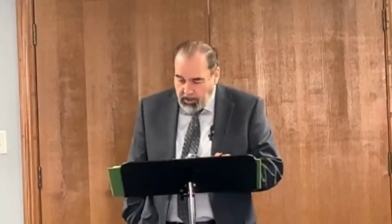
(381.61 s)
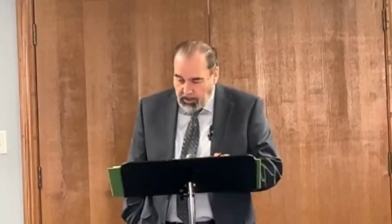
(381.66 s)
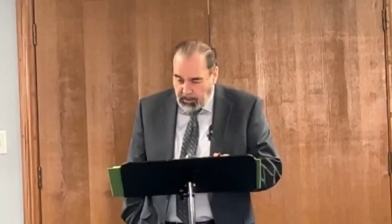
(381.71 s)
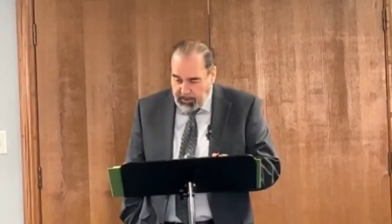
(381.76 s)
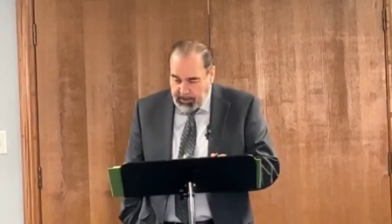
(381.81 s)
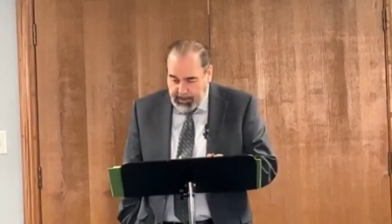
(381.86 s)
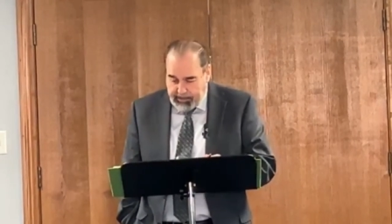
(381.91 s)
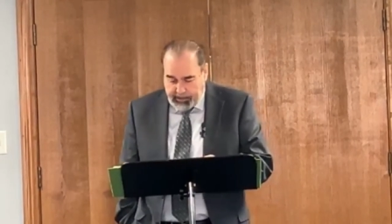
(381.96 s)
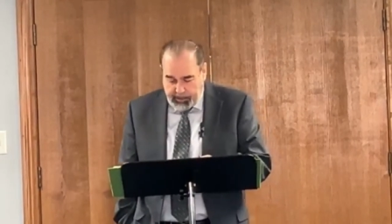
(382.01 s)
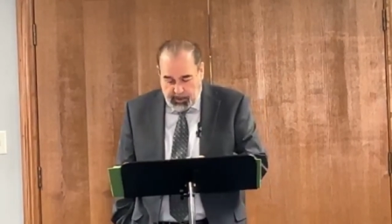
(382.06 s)

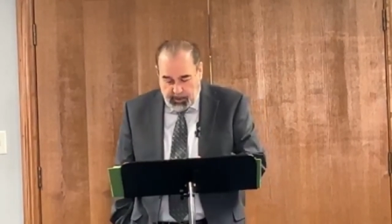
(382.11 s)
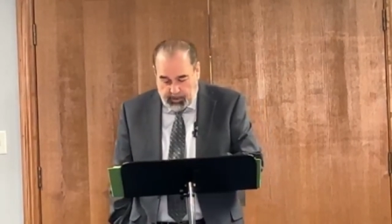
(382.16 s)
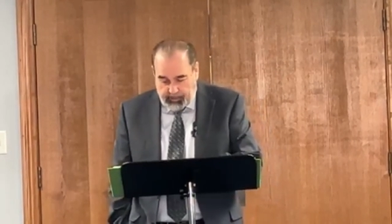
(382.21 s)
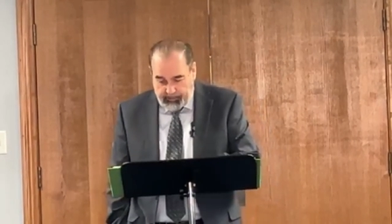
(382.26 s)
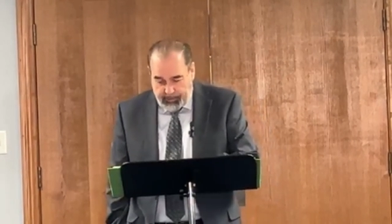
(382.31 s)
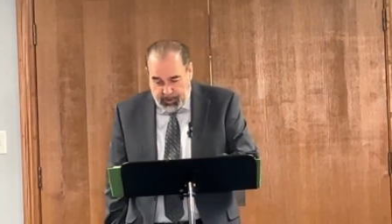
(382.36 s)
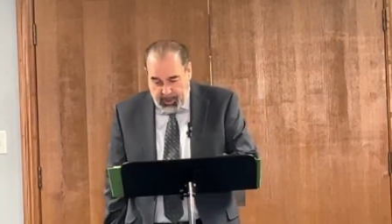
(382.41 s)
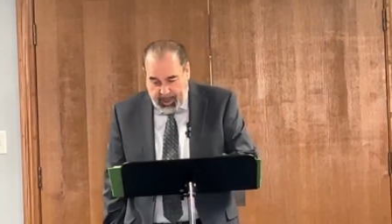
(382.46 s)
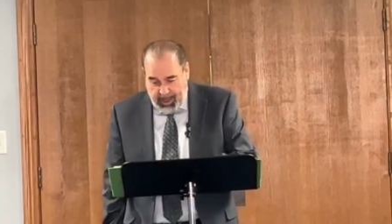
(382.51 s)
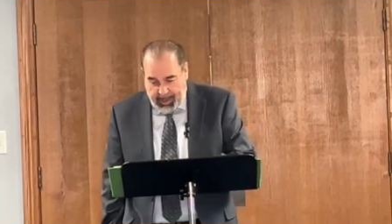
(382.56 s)
So
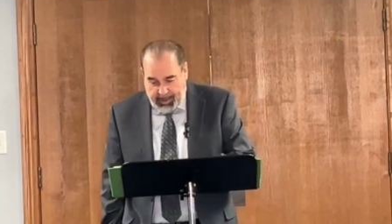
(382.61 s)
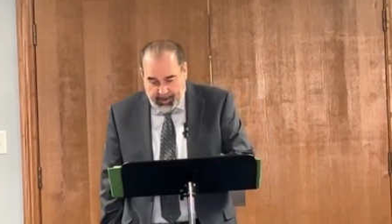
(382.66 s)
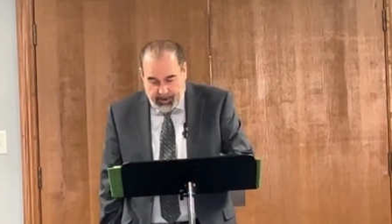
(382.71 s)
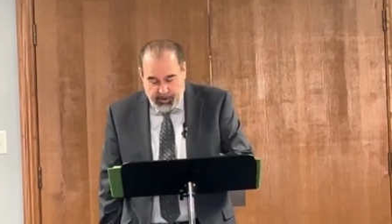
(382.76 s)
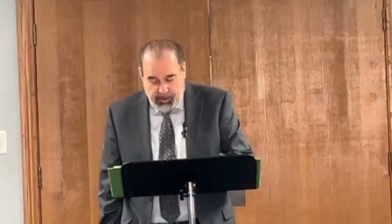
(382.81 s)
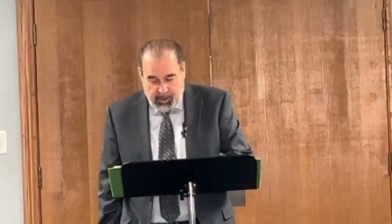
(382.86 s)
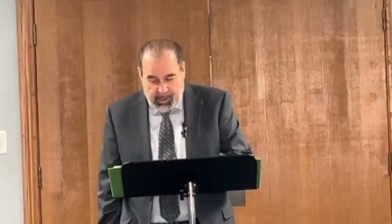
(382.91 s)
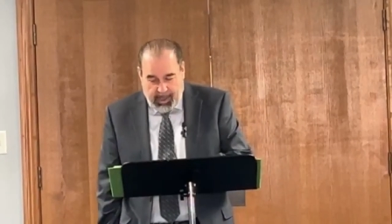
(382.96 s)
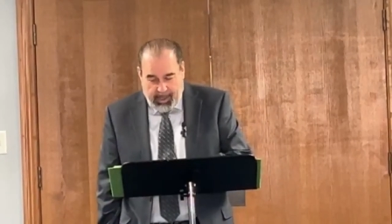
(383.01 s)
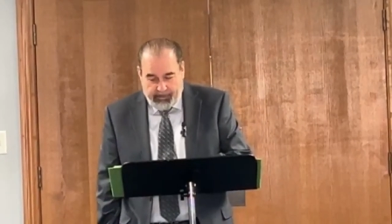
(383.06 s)
typical of
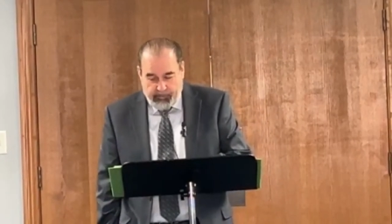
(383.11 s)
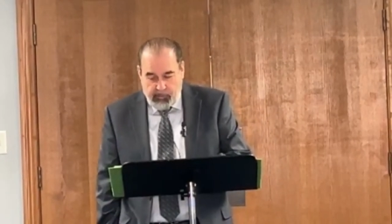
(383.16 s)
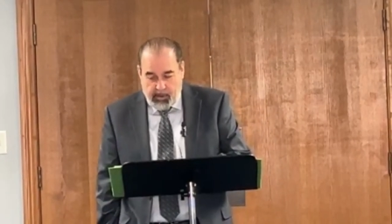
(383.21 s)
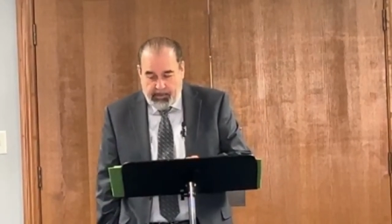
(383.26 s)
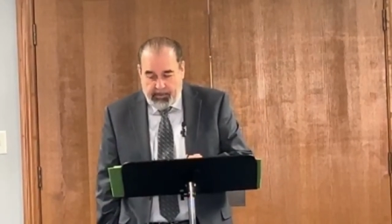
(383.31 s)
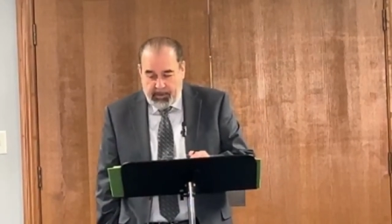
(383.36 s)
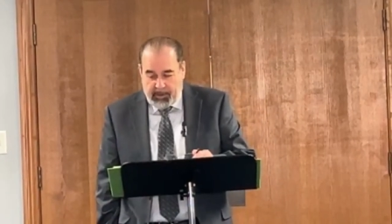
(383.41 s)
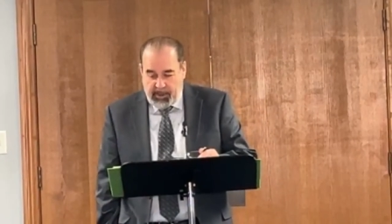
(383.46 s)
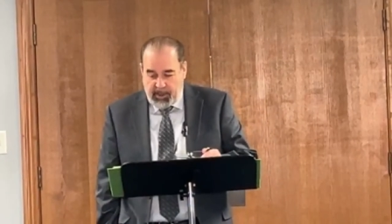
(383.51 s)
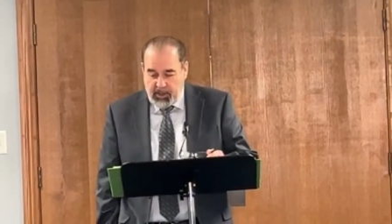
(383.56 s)
John, there's a lot of
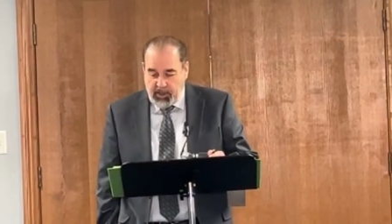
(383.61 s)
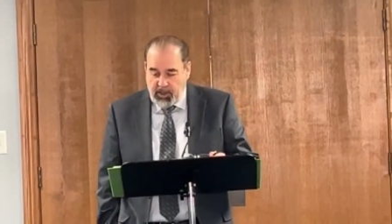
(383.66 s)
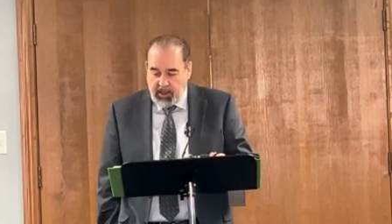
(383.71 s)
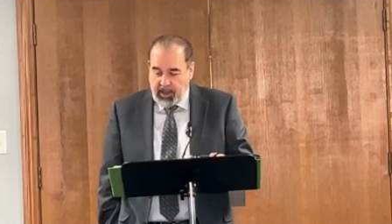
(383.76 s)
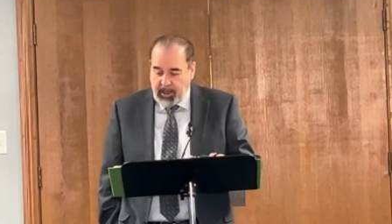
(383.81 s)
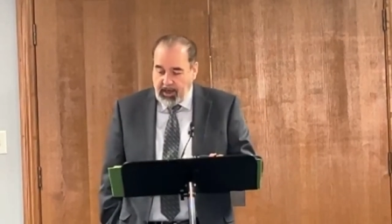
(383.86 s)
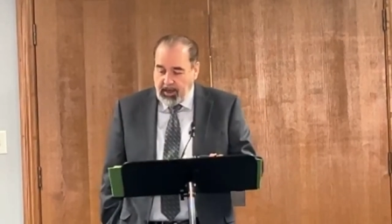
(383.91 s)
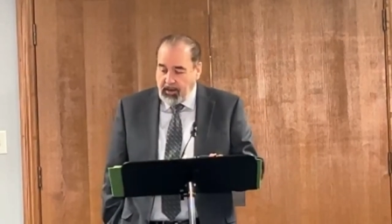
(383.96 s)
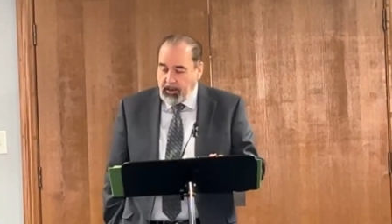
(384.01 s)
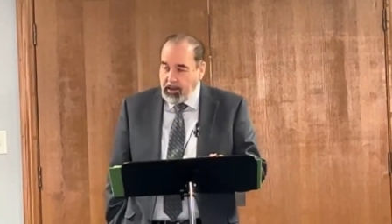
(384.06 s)

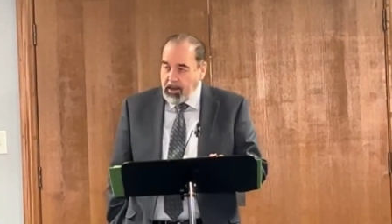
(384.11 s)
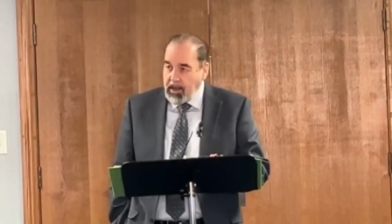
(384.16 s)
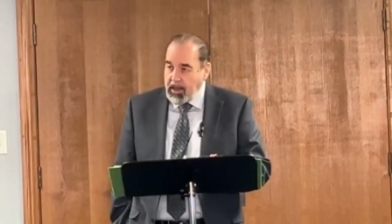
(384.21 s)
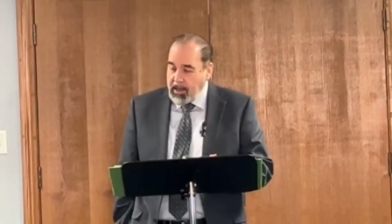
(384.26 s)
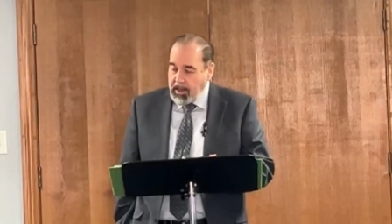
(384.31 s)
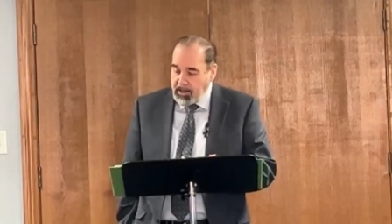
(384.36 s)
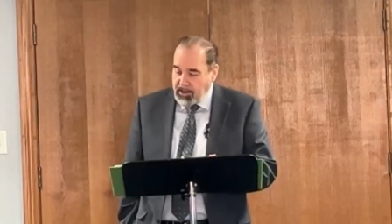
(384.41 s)
repetition there.